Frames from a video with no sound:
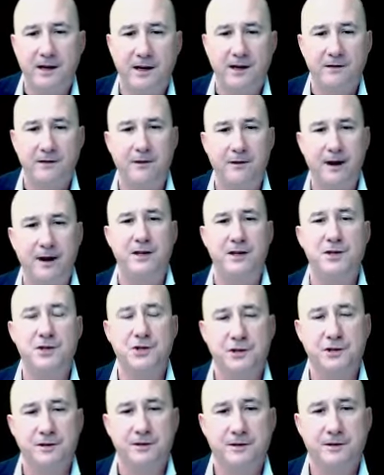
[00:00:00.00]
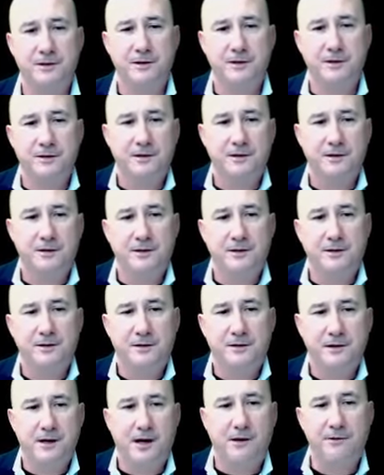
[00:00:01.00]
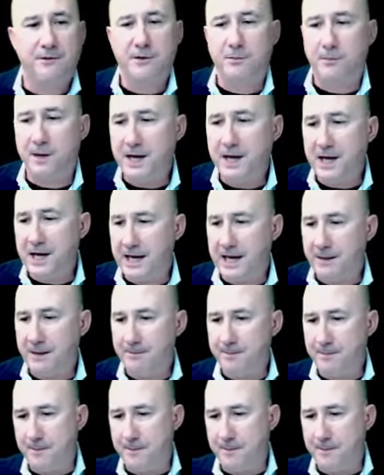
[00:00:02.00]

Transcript: advantage of the money game.